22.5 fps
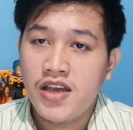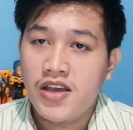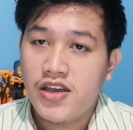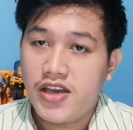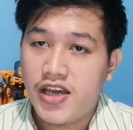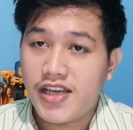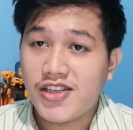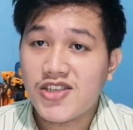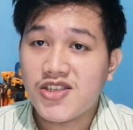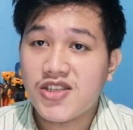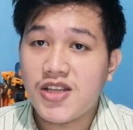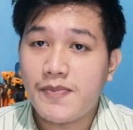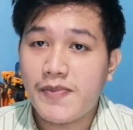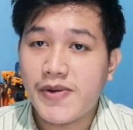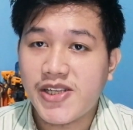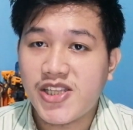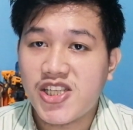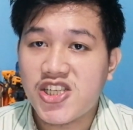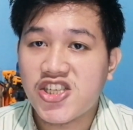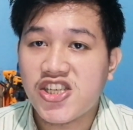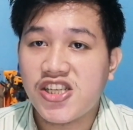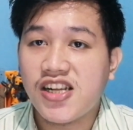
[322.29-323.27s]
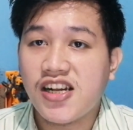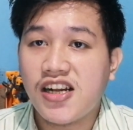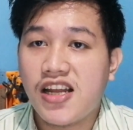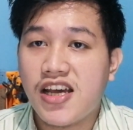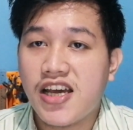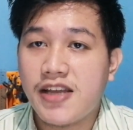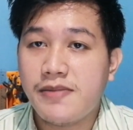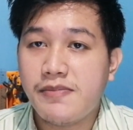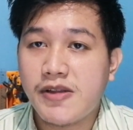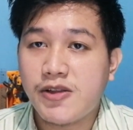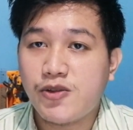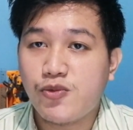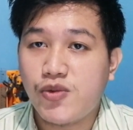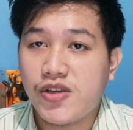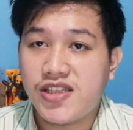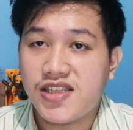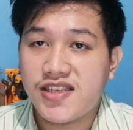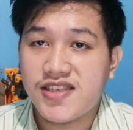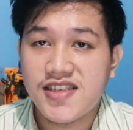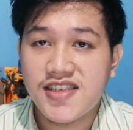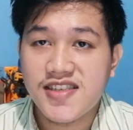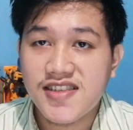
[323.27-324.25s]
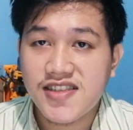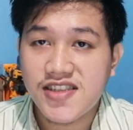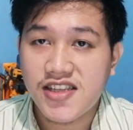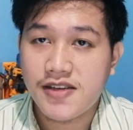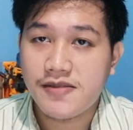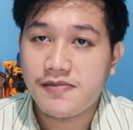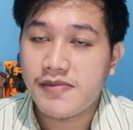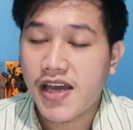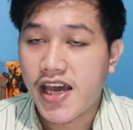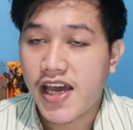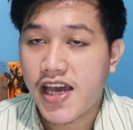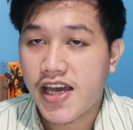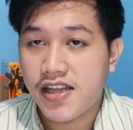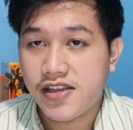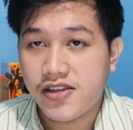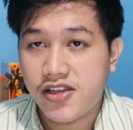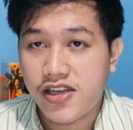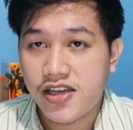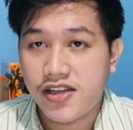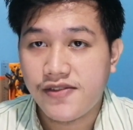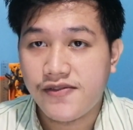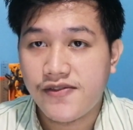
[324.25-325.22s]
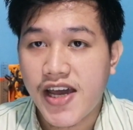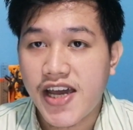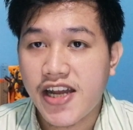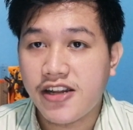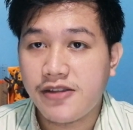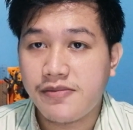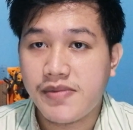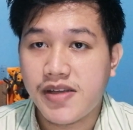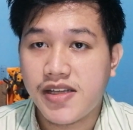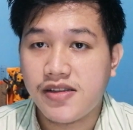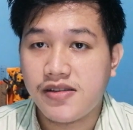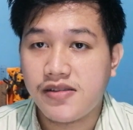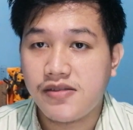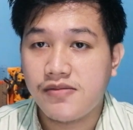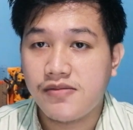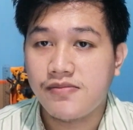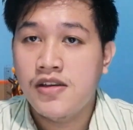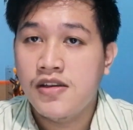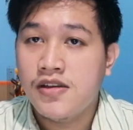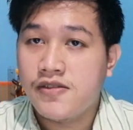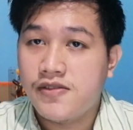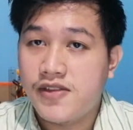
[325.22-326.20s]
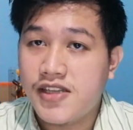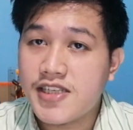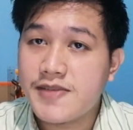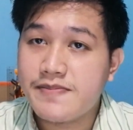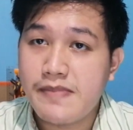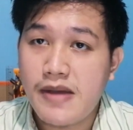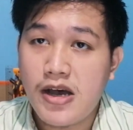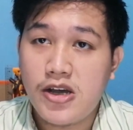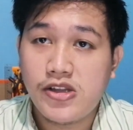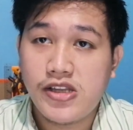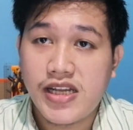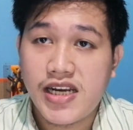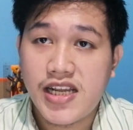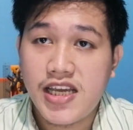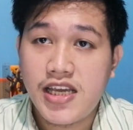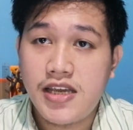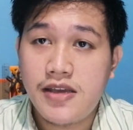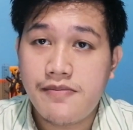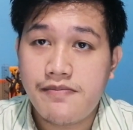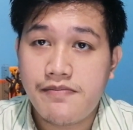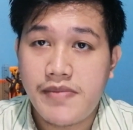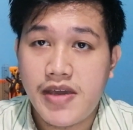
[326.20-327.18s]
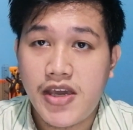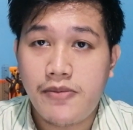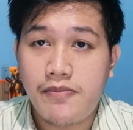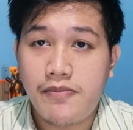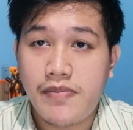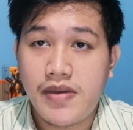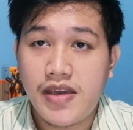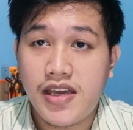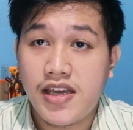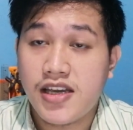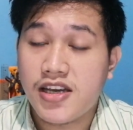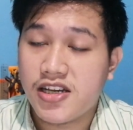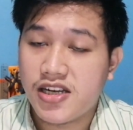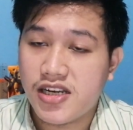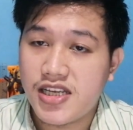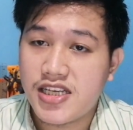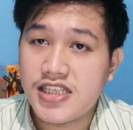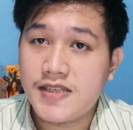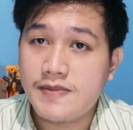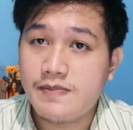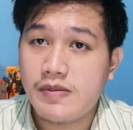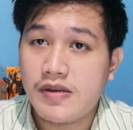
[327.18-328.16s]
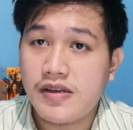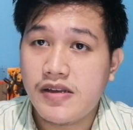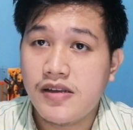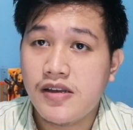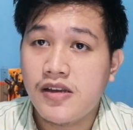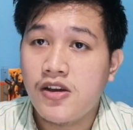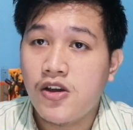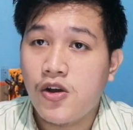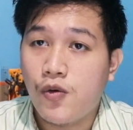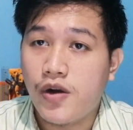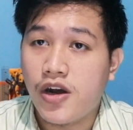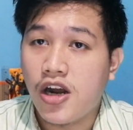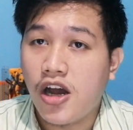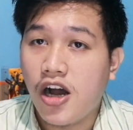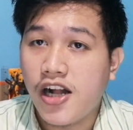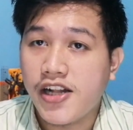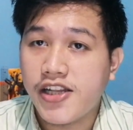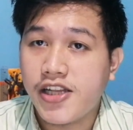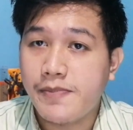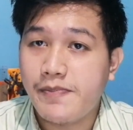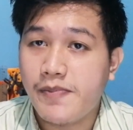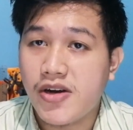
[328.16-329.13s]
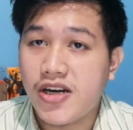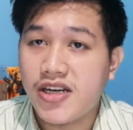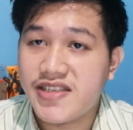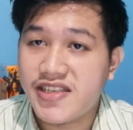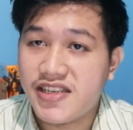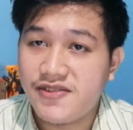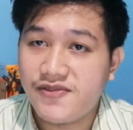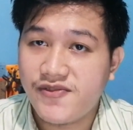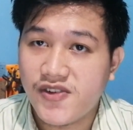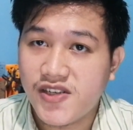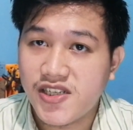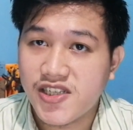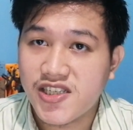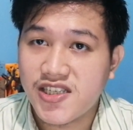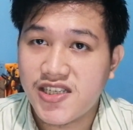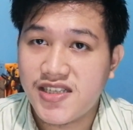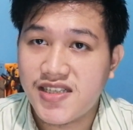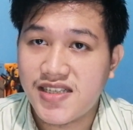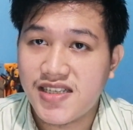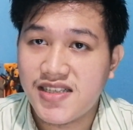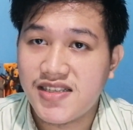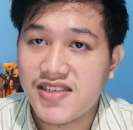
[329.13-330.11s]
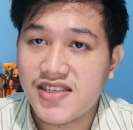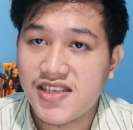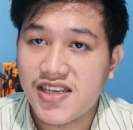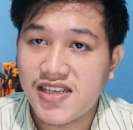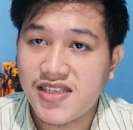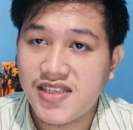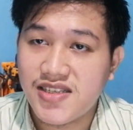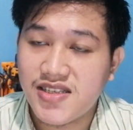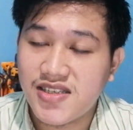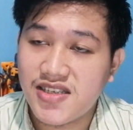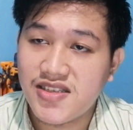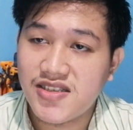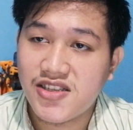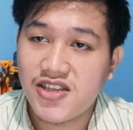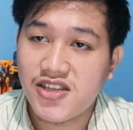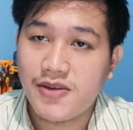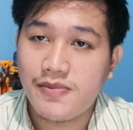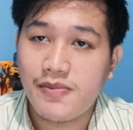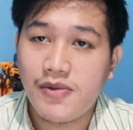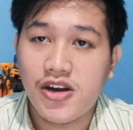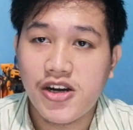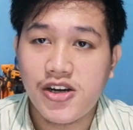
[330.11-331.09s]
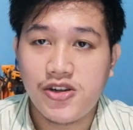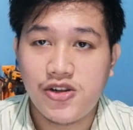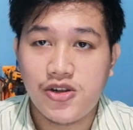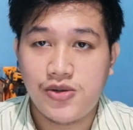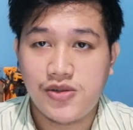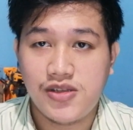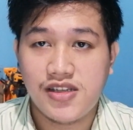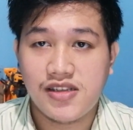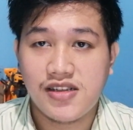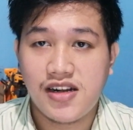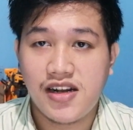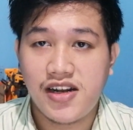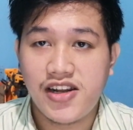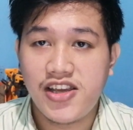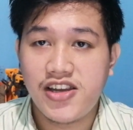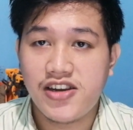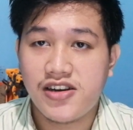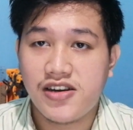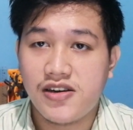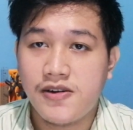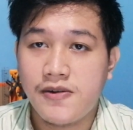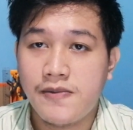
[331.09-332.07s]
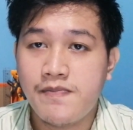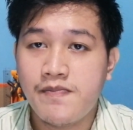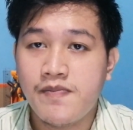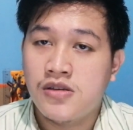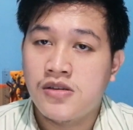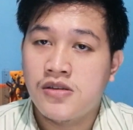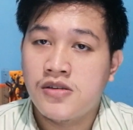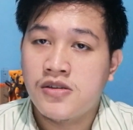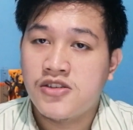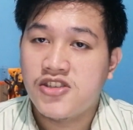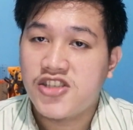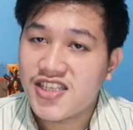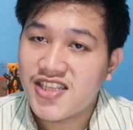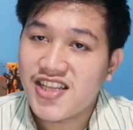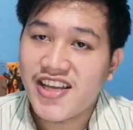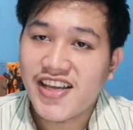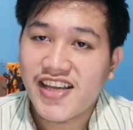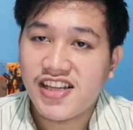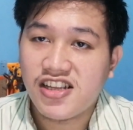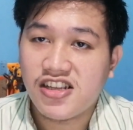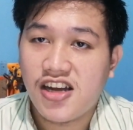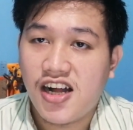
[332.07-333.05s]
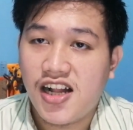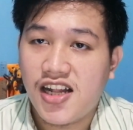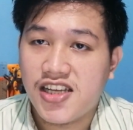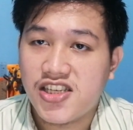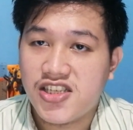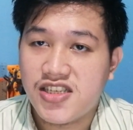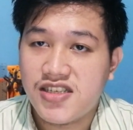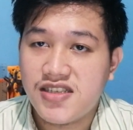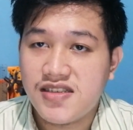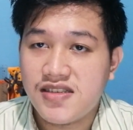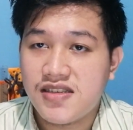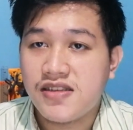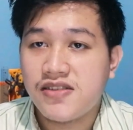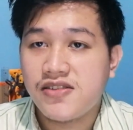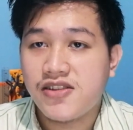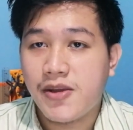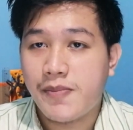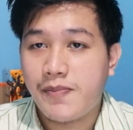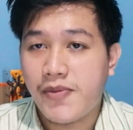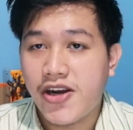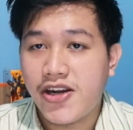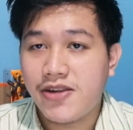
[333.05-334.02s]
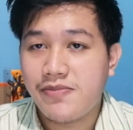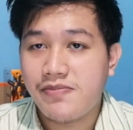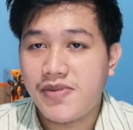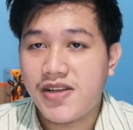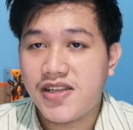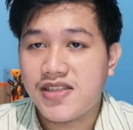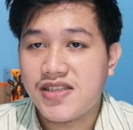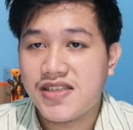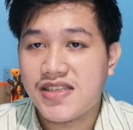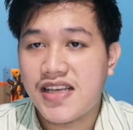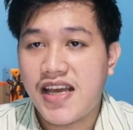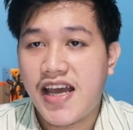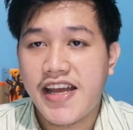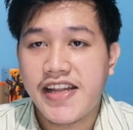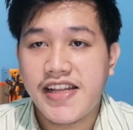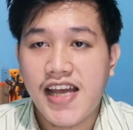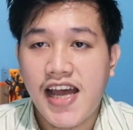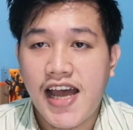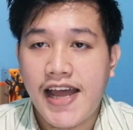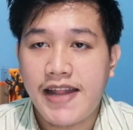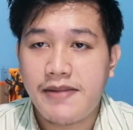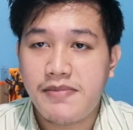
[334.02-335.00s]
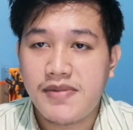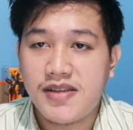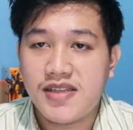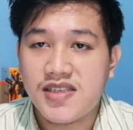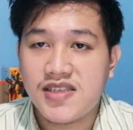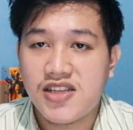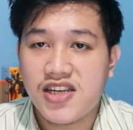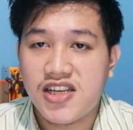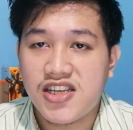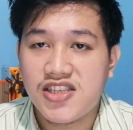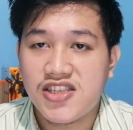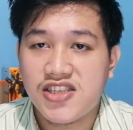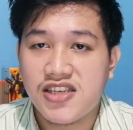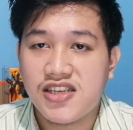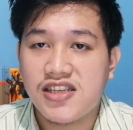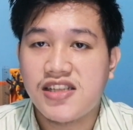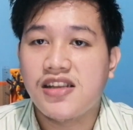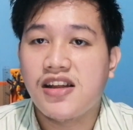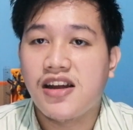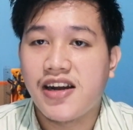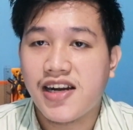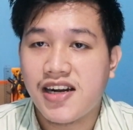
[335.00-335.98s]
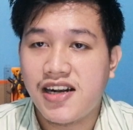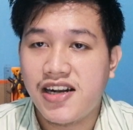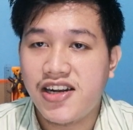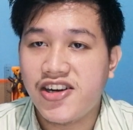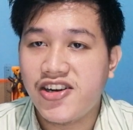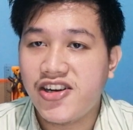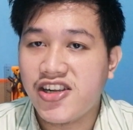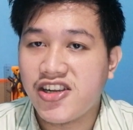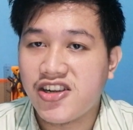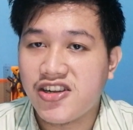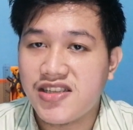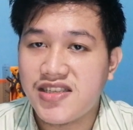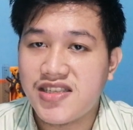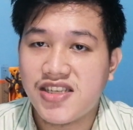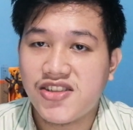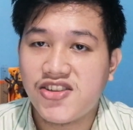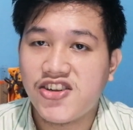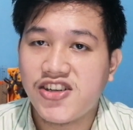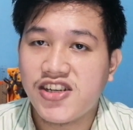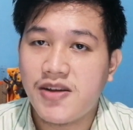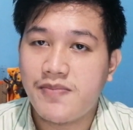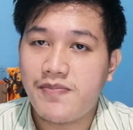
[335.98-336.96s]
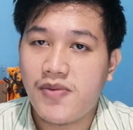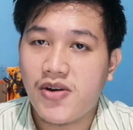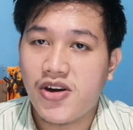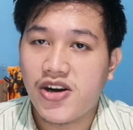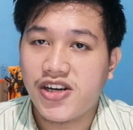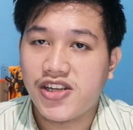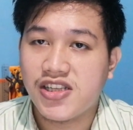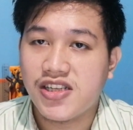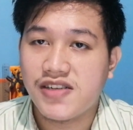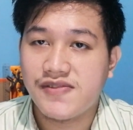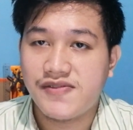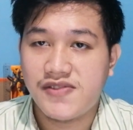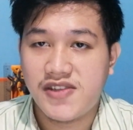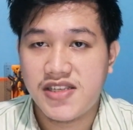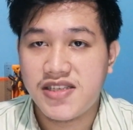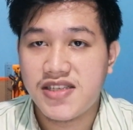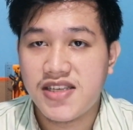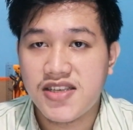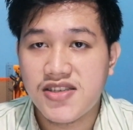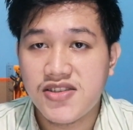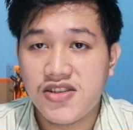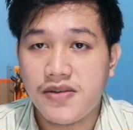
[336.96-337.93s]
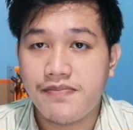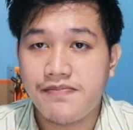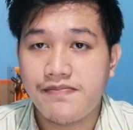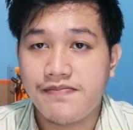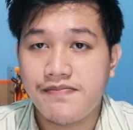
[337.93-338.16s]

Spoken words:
It is the partitioning line between the system and the environment. This boundary may be crisp, where all the parts and functions inside the system are known and clear. Just like in colleges, departments and administration are clearly considered a part of the system.